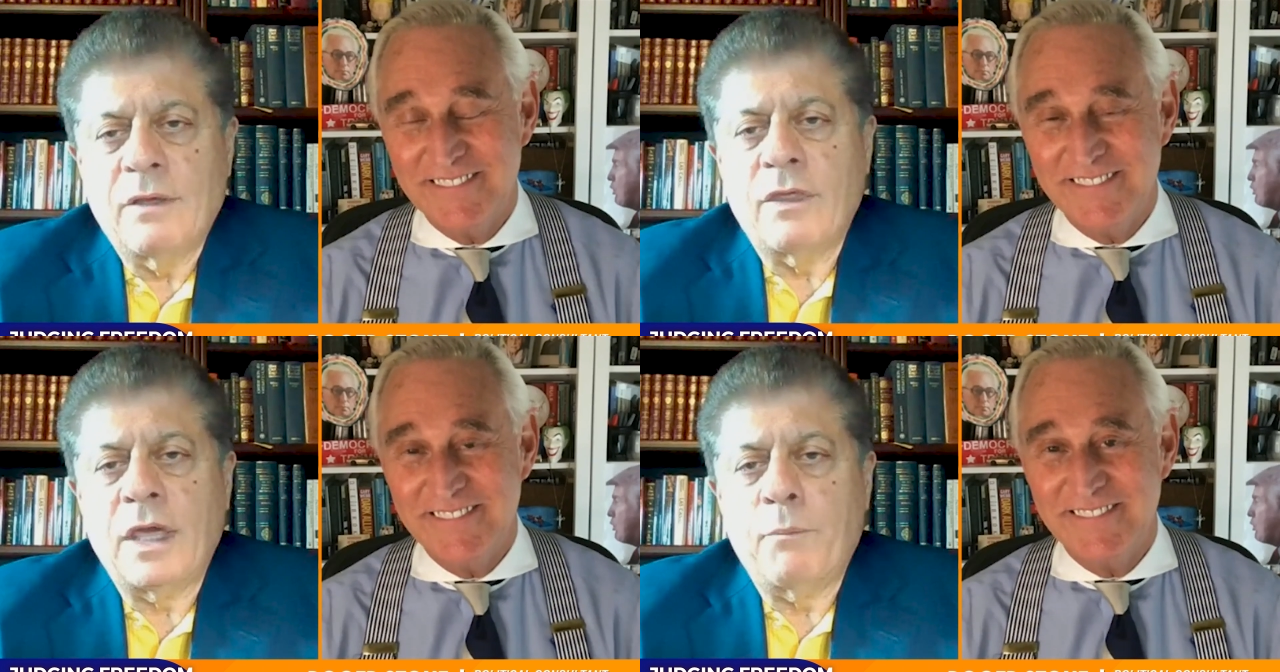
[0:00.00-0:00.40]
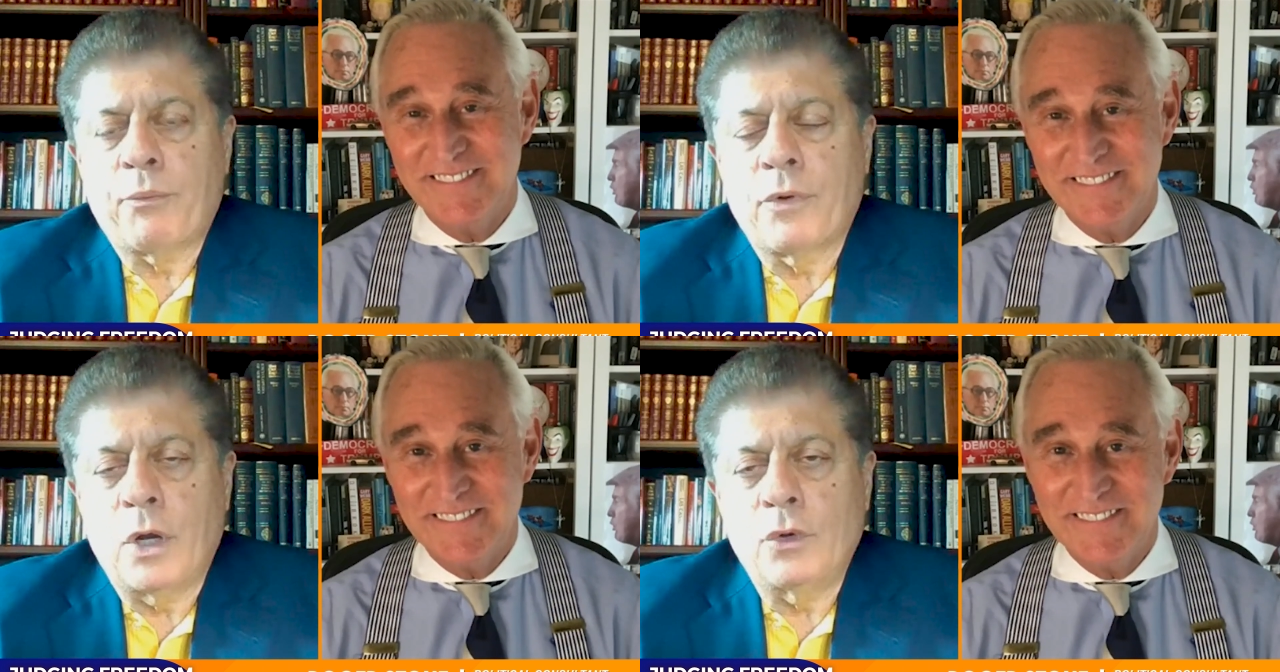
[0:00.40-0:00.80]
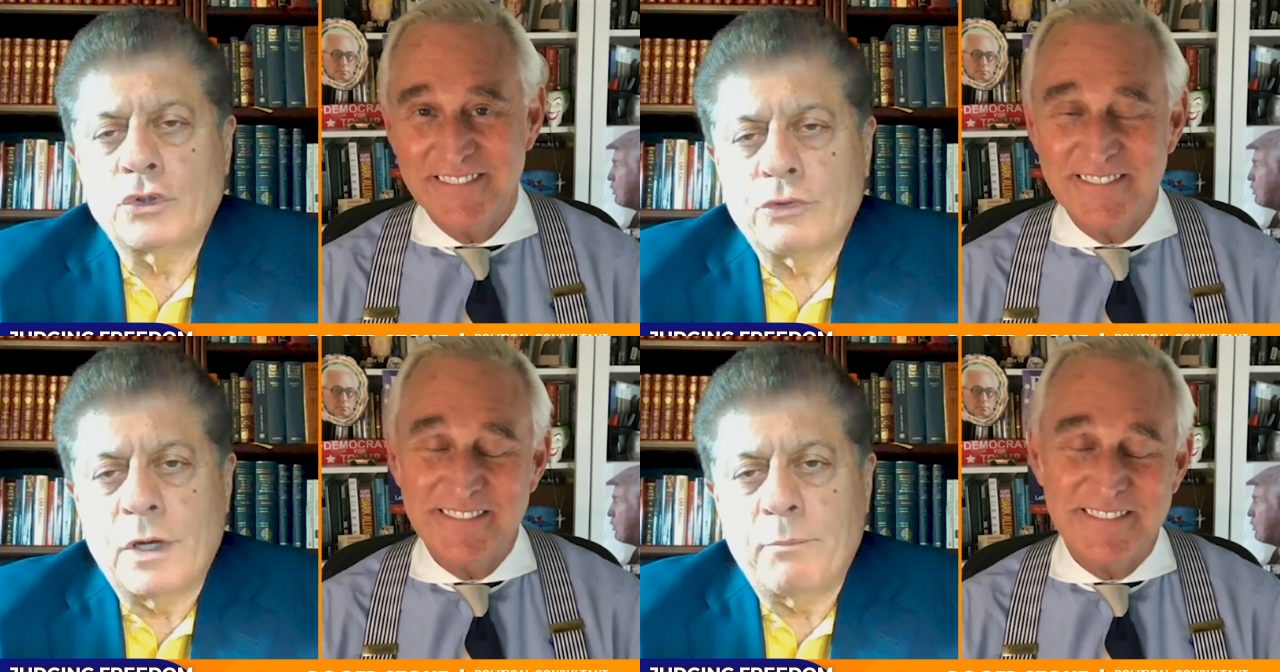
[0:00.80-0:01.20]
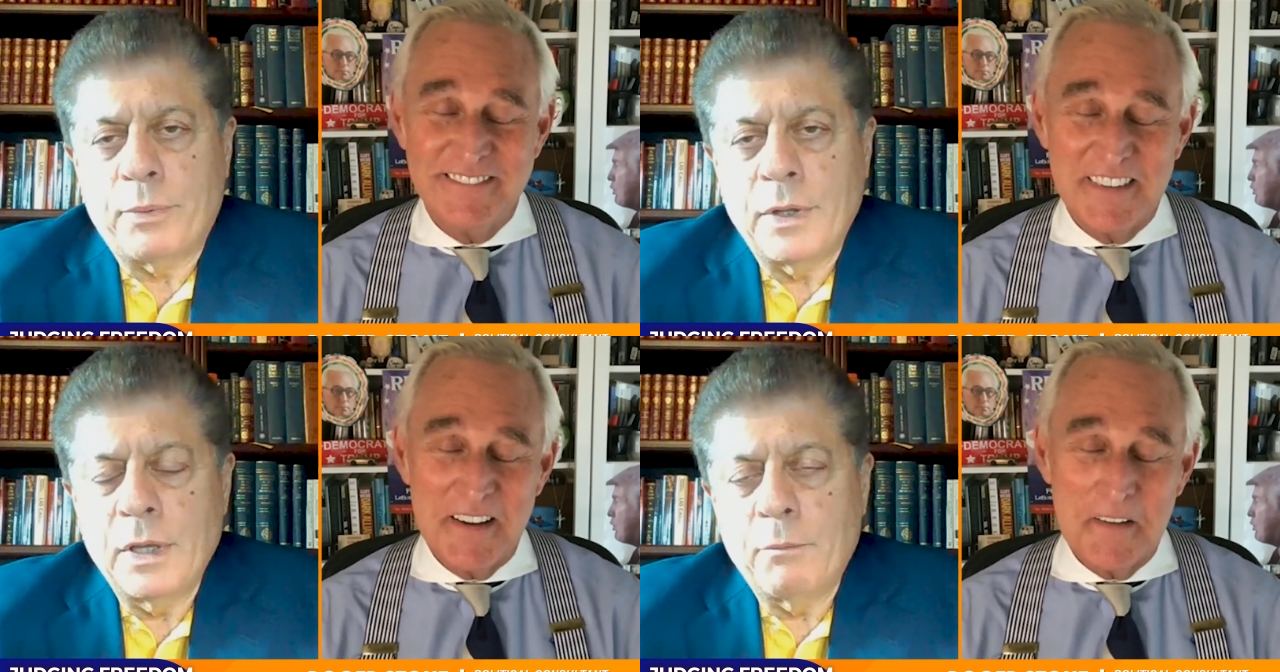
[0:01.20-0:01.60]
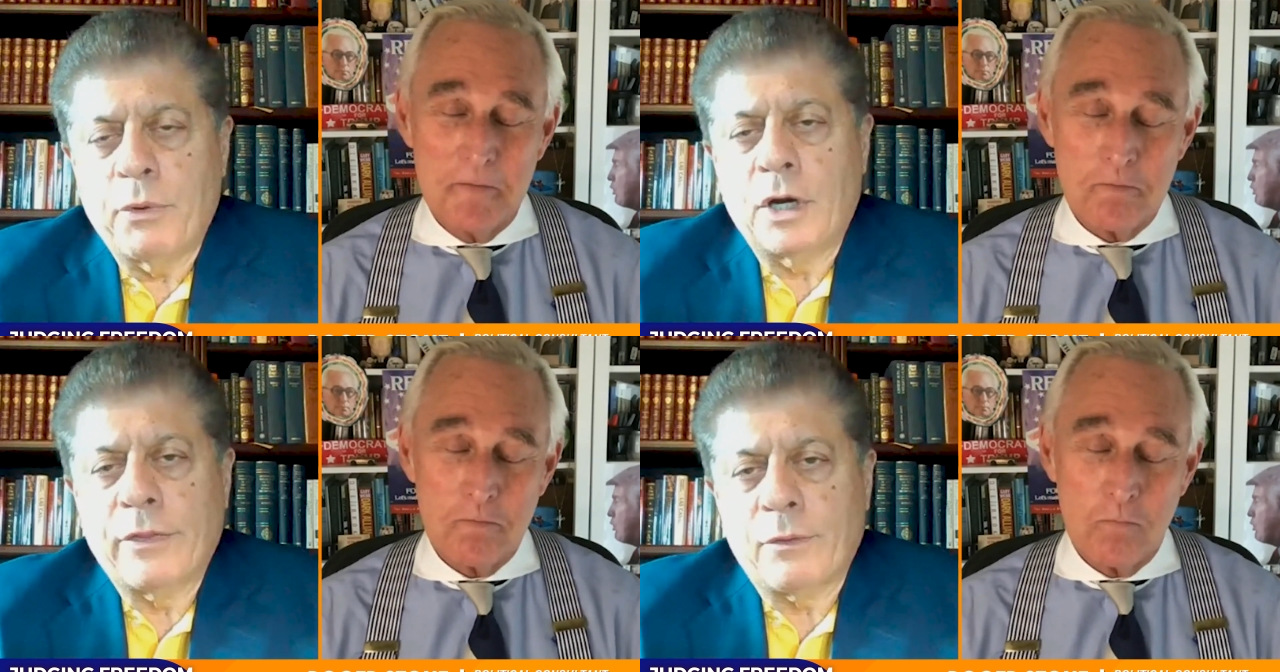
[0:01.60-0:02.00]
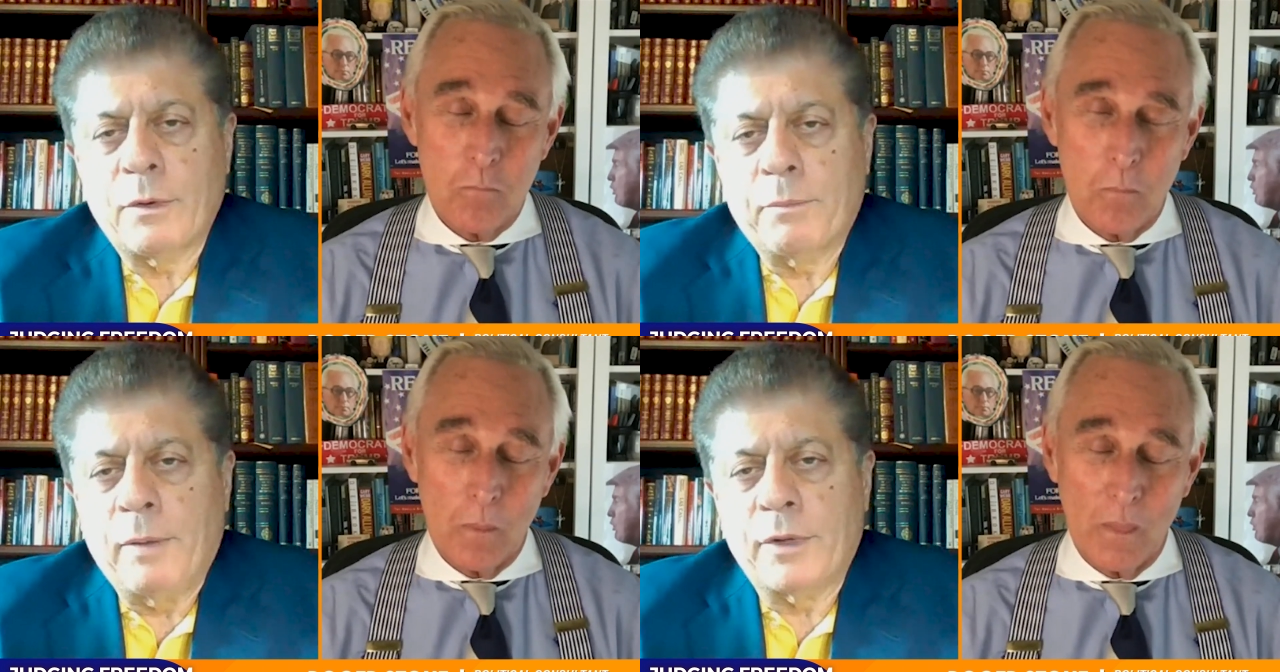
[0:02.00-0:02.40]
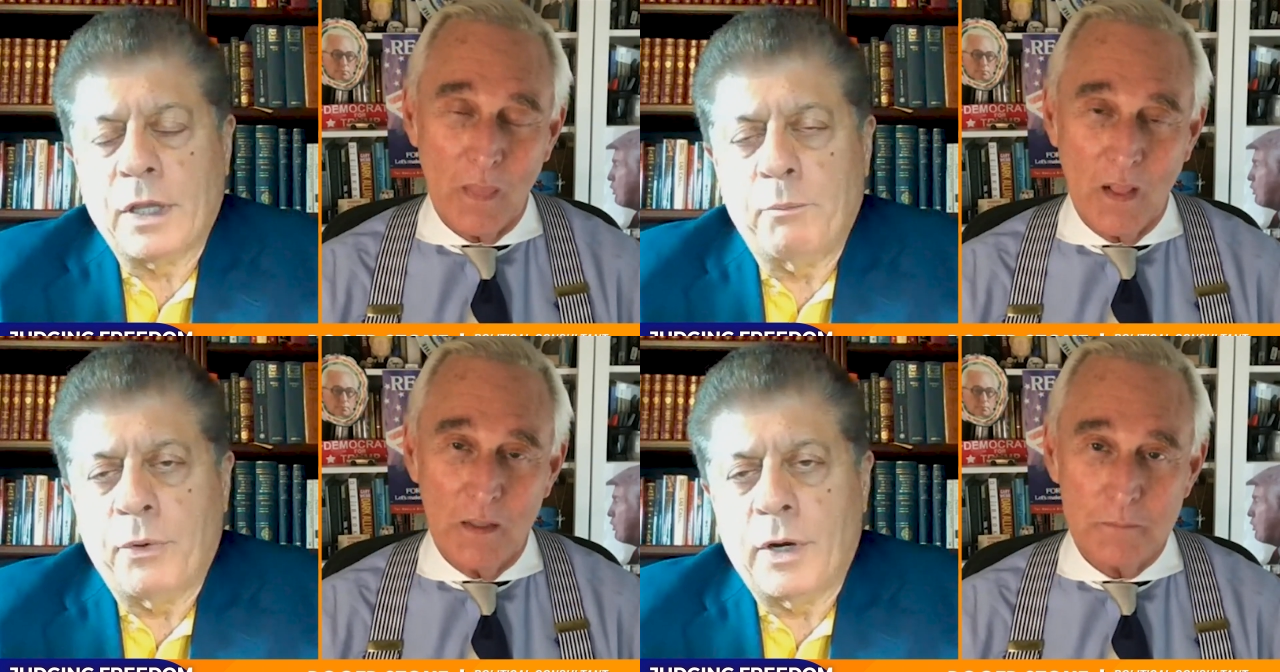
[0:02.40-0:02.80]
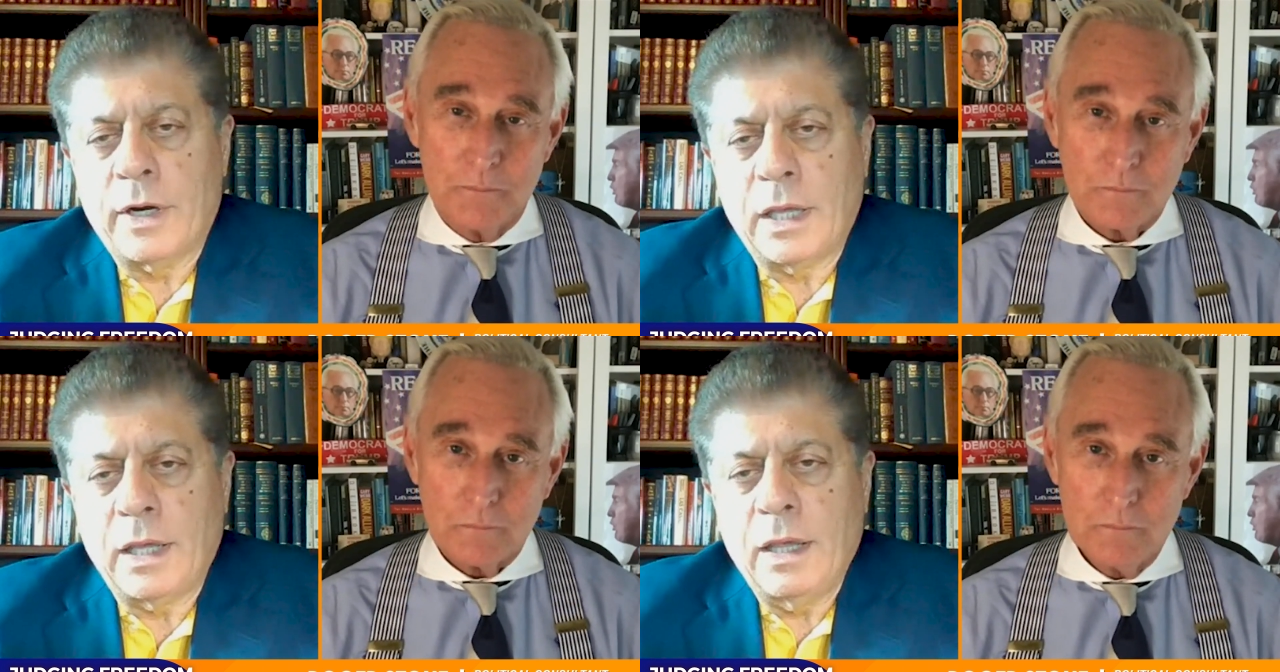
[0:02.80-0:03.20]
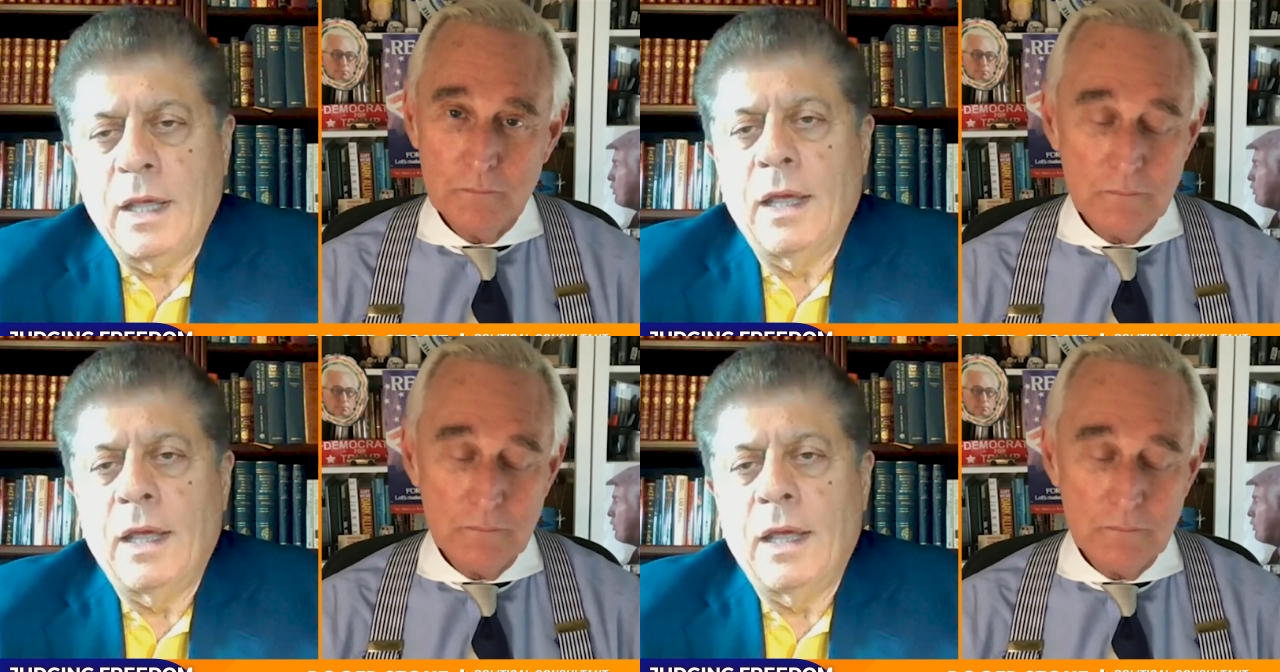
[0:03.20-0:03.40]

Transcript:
Speaker 1: the pro-Trump part of the Republican Party